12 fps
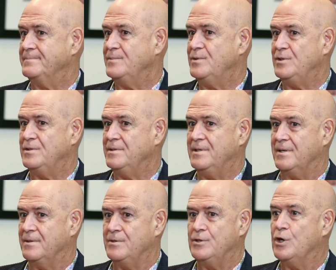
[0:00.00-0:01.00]
you, you
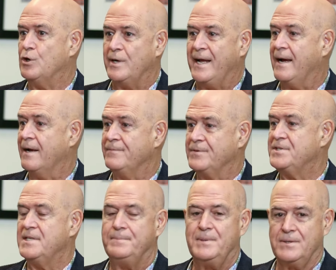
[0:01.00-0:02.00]
know, you don't have the
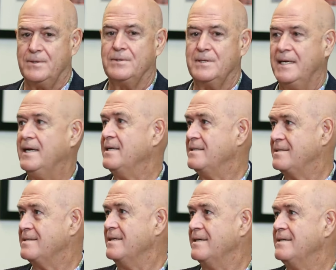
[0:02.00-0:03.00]
typical
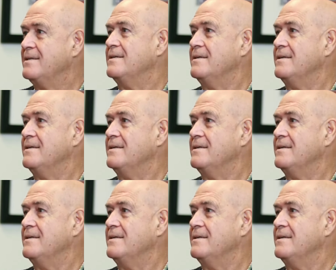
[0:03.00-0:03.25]
case that